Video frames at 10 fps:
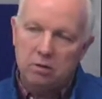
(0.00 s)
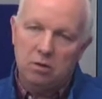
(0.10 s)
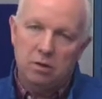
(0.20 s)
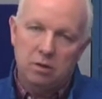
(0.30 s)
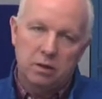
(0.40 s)
They're
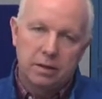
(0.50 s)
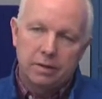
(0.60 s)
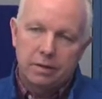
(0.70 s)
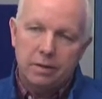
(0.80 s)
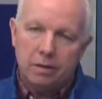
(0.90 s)
going
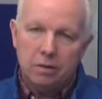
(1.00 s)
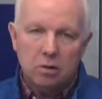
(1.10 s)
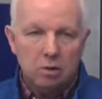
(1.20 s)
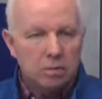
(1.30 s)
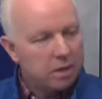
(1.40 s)

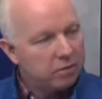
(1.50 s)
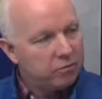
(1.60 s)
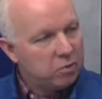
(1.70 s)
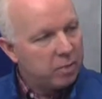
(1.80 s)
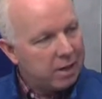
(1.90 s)
to make a
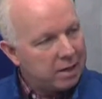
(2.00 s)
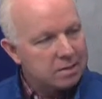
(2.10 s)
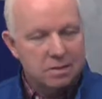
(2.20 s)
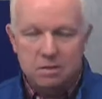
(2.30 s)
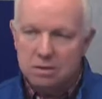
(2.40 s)
few
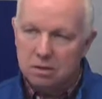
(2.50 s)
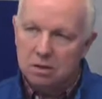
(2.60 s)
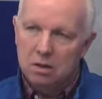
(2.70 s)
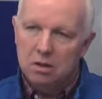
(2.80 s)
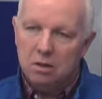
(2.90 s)
passes and
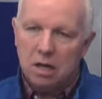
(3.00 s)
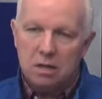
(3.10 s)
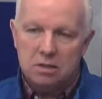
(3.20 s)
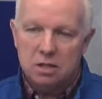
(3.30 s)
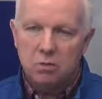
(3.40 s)
kind
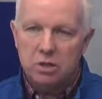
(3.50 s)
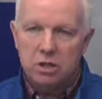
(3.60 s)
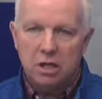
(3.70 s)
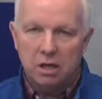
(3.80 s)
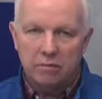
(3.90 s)
of see what
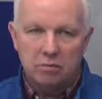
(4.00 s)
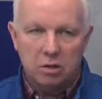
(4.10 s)
you give them.